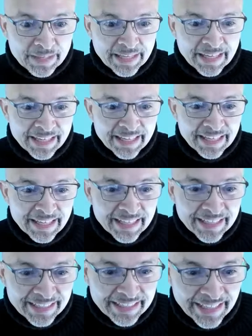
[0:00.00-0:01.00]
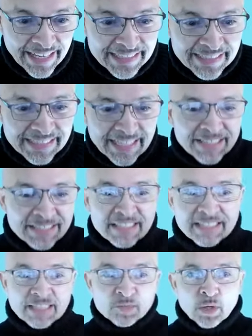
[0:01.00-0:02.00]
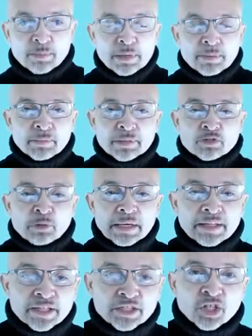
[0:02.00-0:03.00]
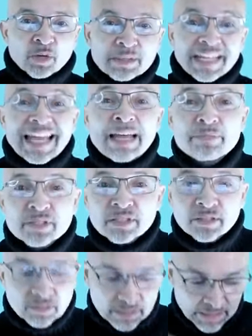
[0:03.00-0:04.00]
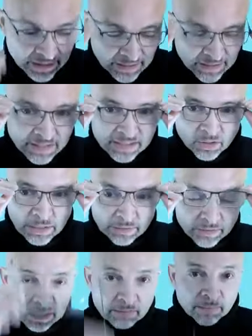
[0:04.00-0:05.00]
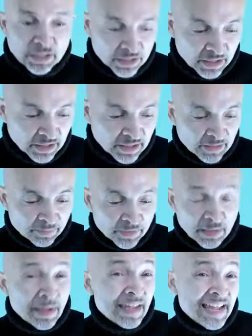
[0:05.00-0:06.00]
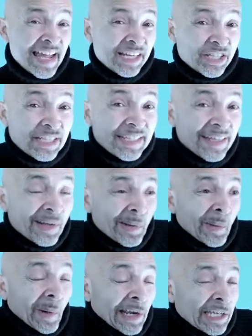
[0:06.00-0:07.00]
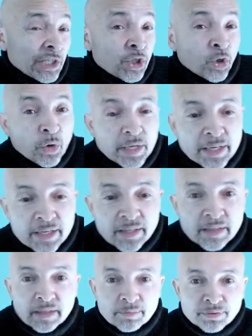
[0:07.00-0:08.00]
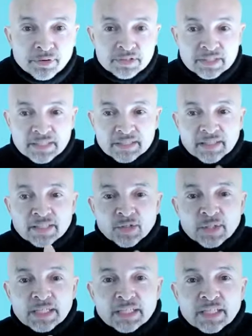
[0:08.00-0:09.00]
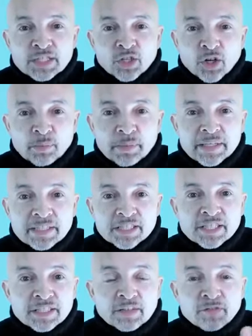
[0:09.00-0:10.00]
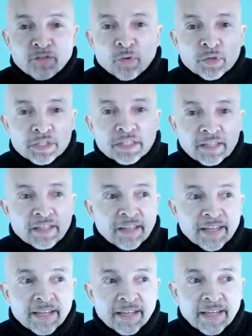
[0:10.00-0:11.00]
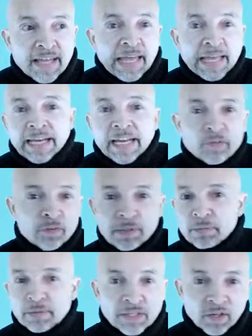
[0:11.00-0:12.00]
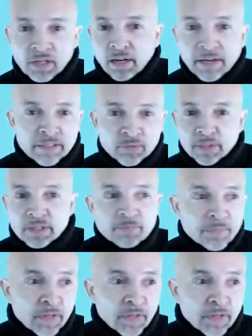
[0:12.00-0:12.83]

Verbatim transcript: yeah, yes, Helen says that's why people are miserable in their jobs. Absolutely. It's not even so much, they may actually quite enjoy the process they're doing in their job. It's just unfortunate that they're hanging out with people they're not aligned with,